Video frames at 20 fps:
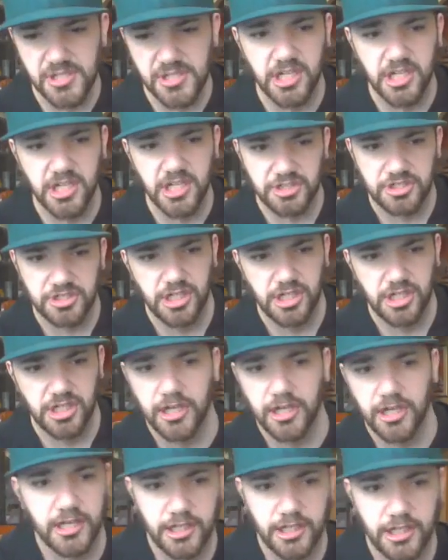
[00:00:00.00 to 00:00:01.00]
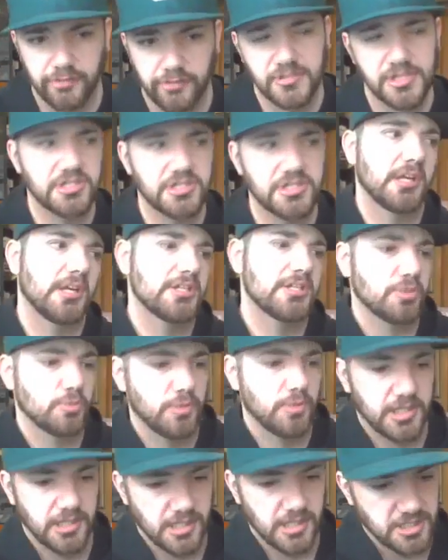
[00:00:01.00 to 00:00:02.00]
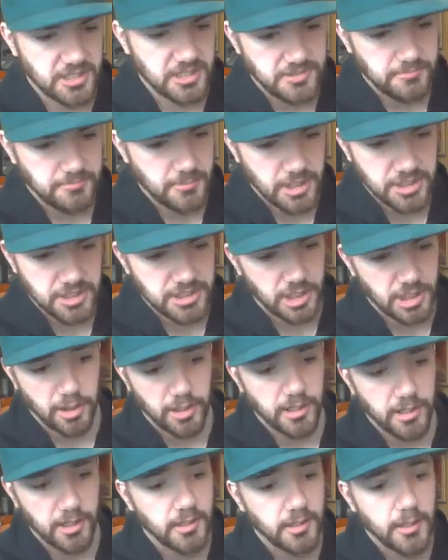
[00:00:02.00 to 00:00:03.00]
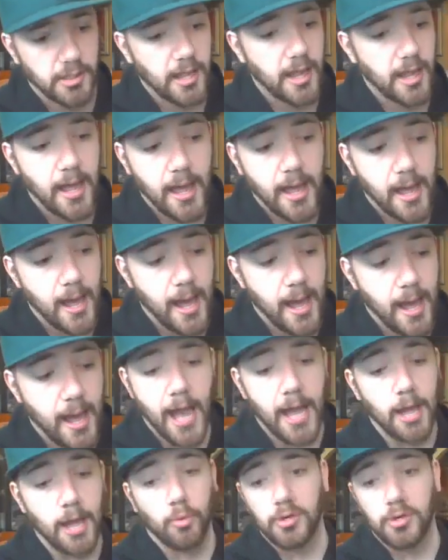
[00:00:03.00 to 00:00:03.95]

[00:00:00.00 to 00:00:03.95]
especially if Michigan looks good tonight. If Michigan gets a win against Minnesota,